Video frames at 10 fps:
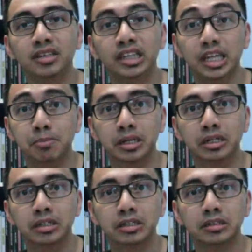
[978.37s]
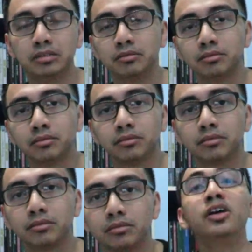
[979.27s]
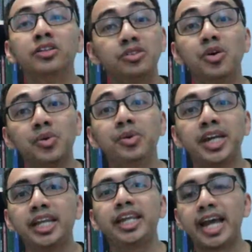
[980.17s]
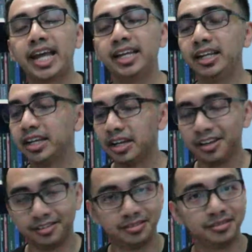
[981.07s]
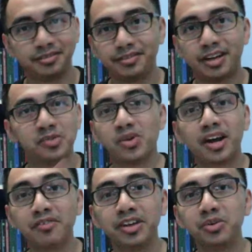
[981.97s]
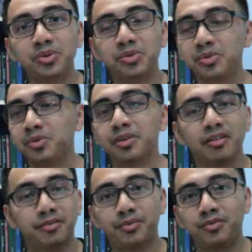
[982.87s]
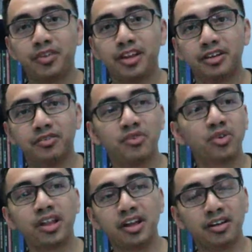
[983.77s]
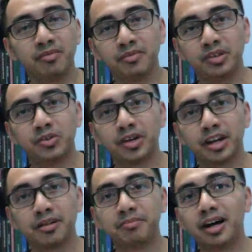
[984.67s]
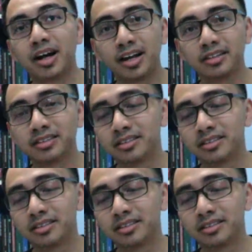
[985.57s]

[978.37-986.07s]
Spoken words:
Tiba. So in the end, yeah, whatever you do, whether voting during Among Us,